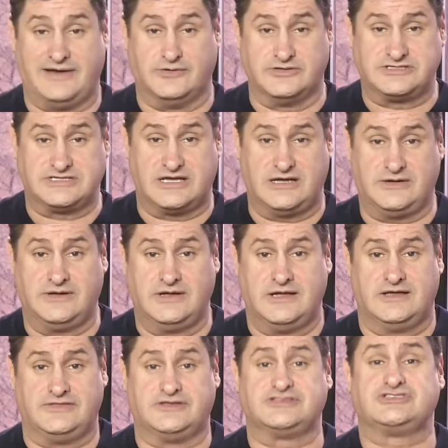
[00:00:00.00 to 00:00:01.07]
and also
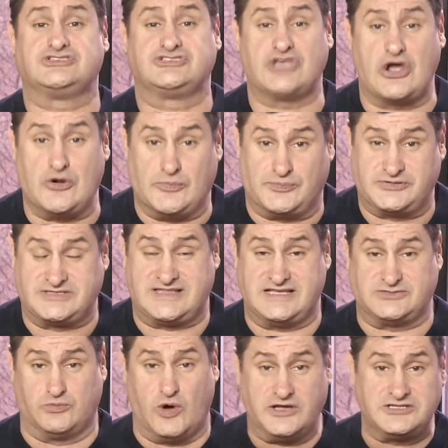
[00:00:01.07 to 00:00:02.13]
The Soaps.
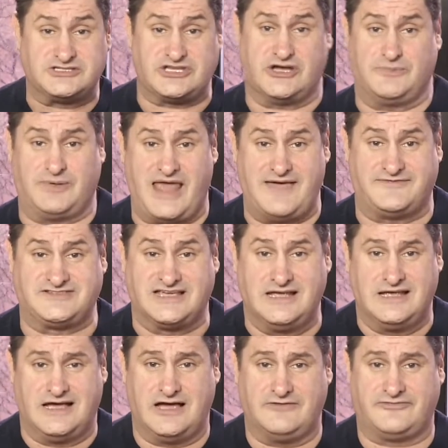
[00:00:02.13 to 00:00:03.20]
There's one soap left
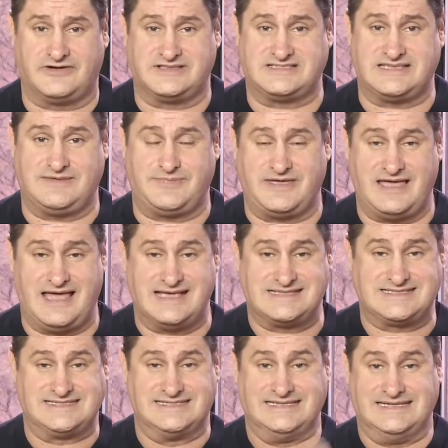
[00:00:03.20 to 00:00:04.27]
over at
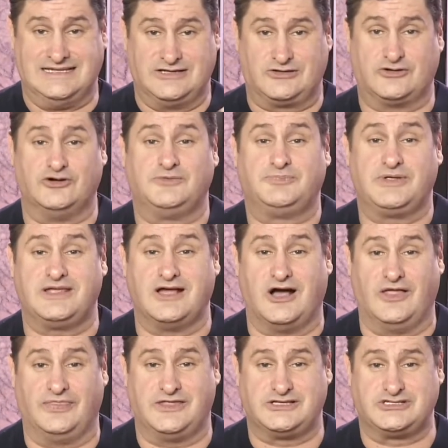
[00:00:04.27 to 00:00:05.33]
CBS could be
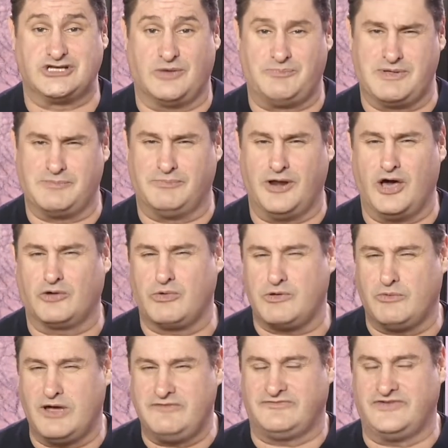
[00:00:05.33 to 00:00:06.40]
on the chopping block. We
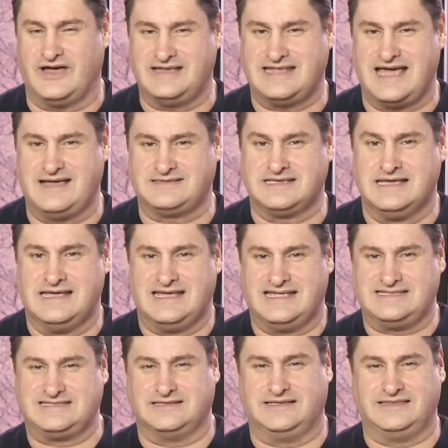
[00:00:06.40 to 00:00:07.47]
won't find out
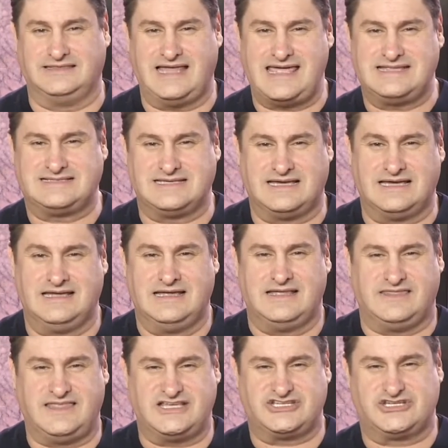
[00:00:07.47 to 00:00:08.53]
until later
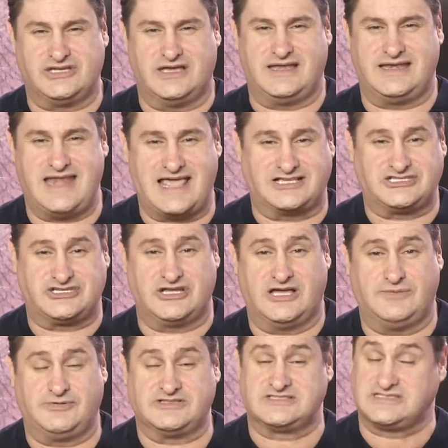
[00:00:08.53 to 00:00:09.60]
this year, next
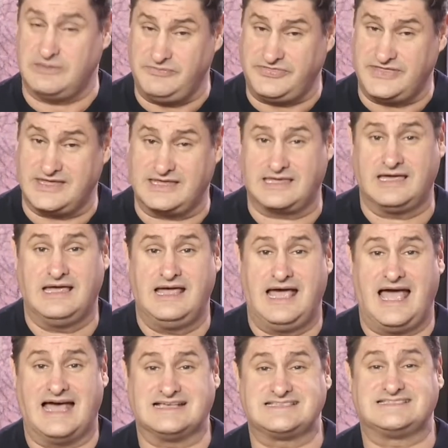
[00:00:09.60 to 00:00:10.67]
year, but something
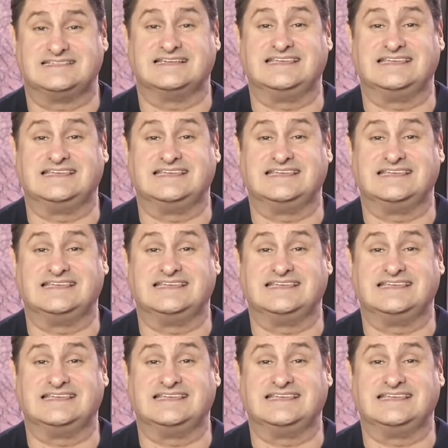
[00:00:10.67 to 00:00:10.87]
has to